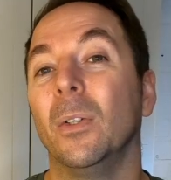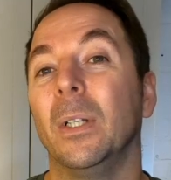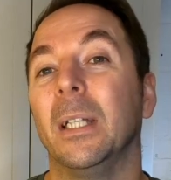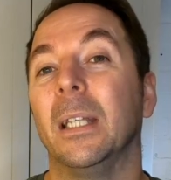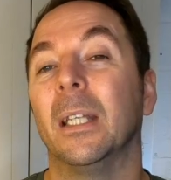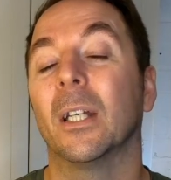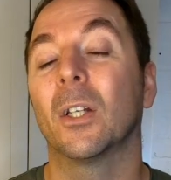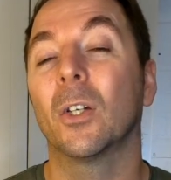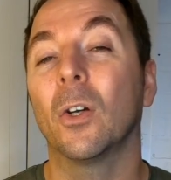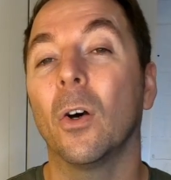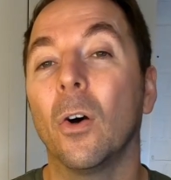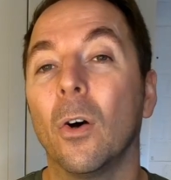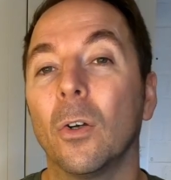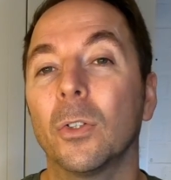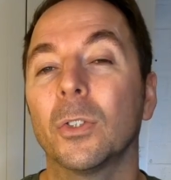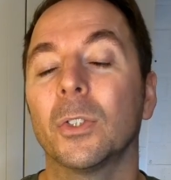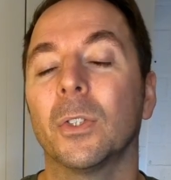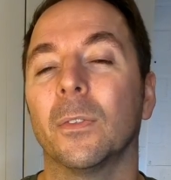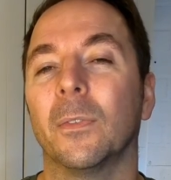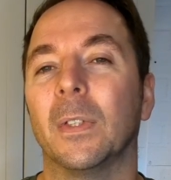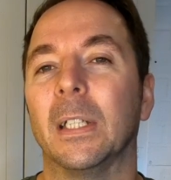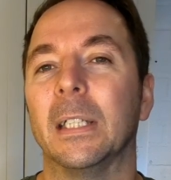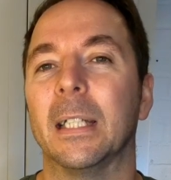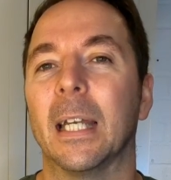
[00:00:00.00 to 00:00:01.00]
only the cost
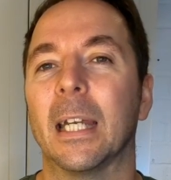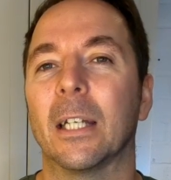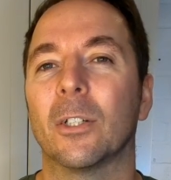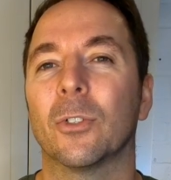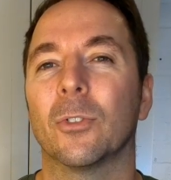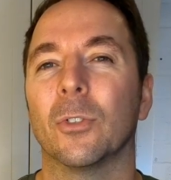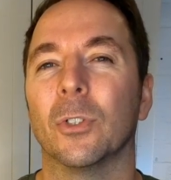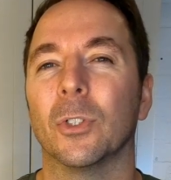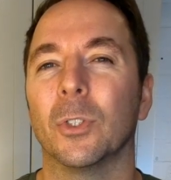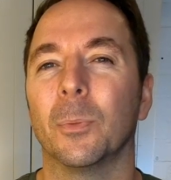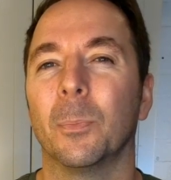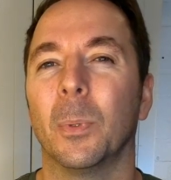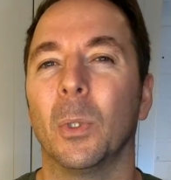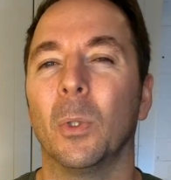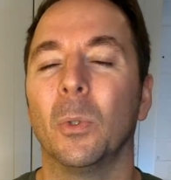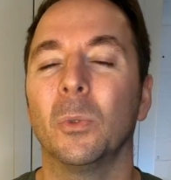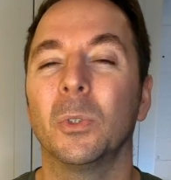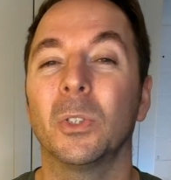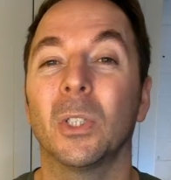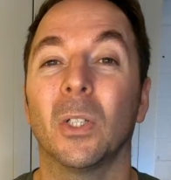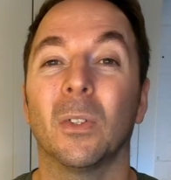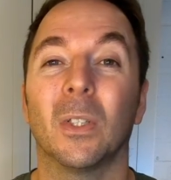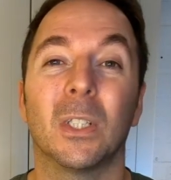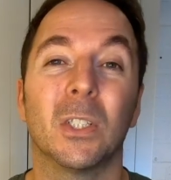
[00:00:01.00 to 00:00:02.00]
of these extras, but
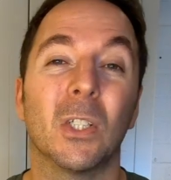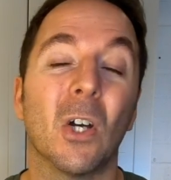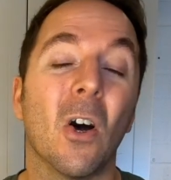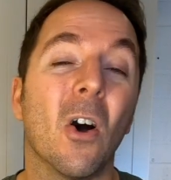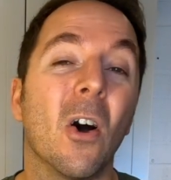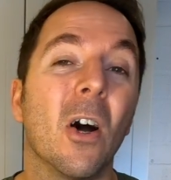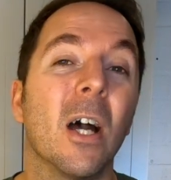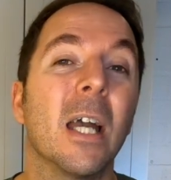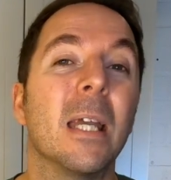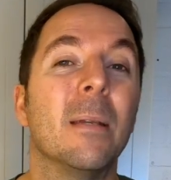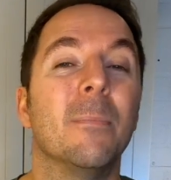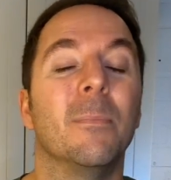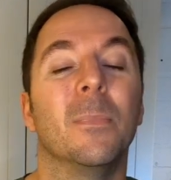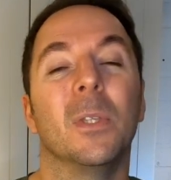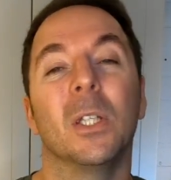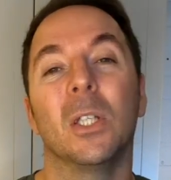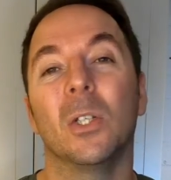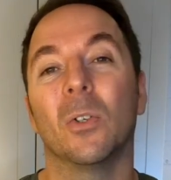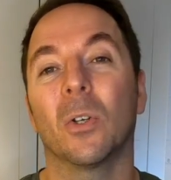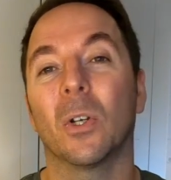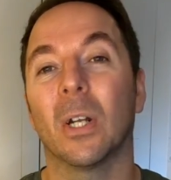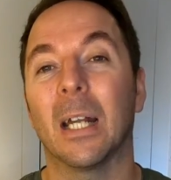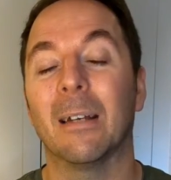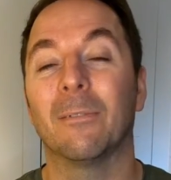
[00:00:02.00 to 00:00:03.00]
also the time that
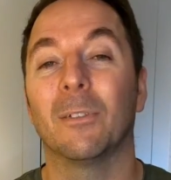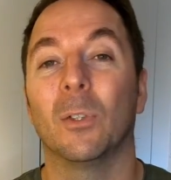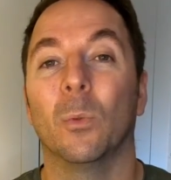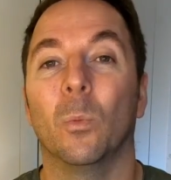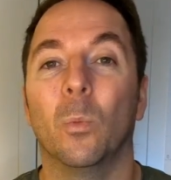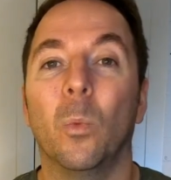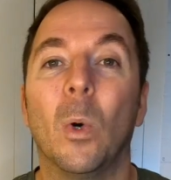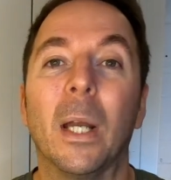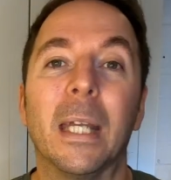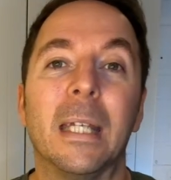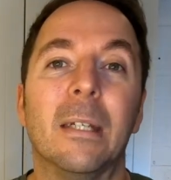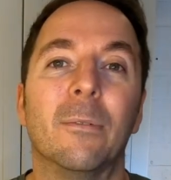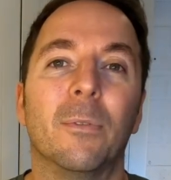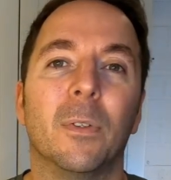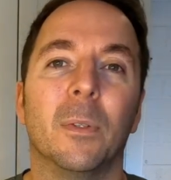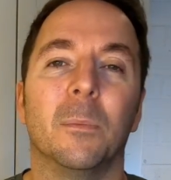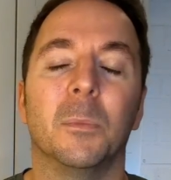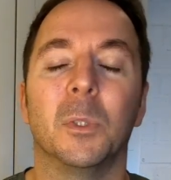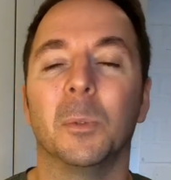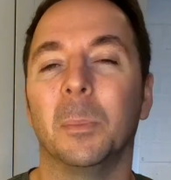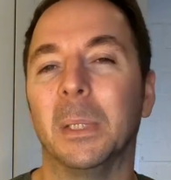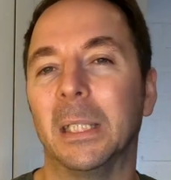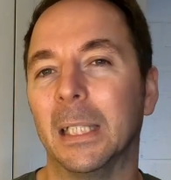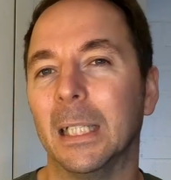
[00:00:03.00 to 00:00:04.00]
you're going to have to wait for them
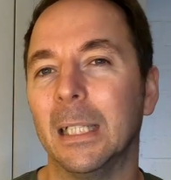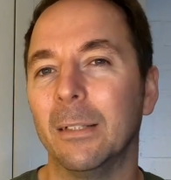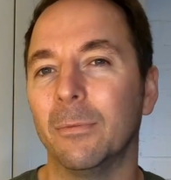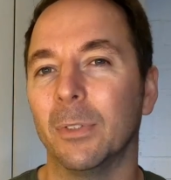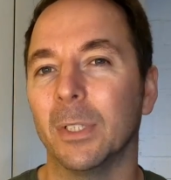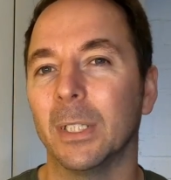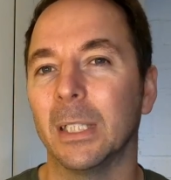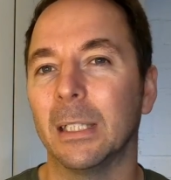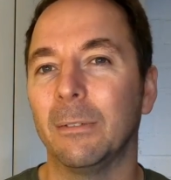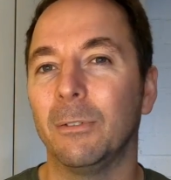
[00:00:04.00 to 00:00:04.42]
to be delivered